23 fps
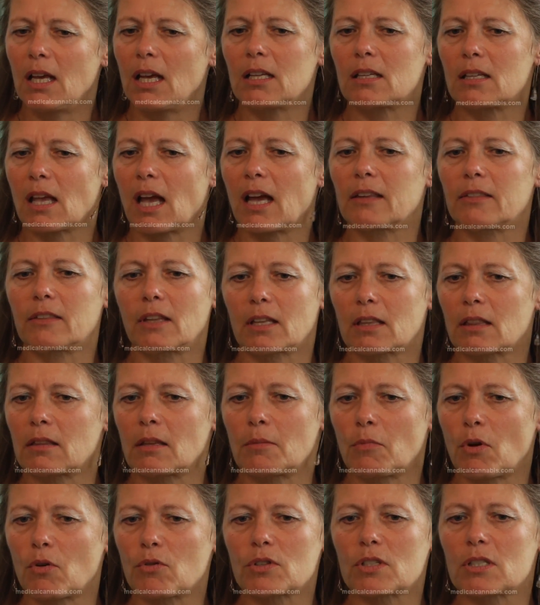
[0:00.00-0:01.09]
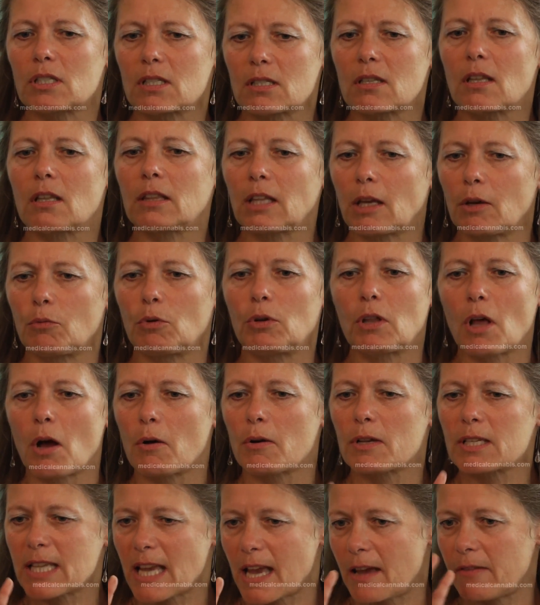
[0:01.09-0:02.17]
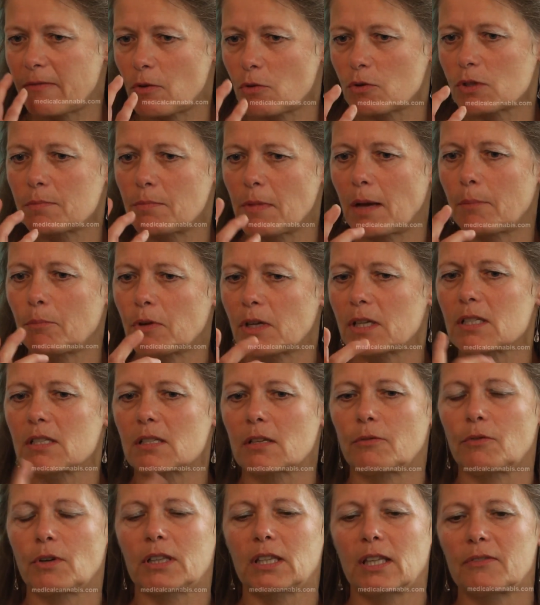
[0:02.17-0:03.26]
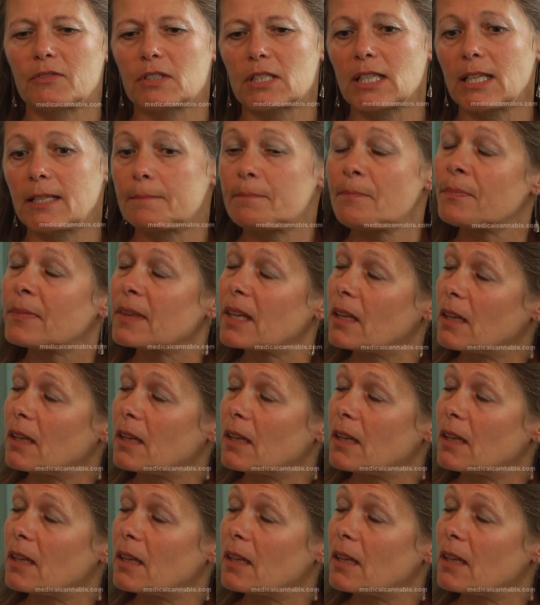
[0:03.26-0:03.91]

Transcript: it, I think the most is that they will always have those memories of what they've seen.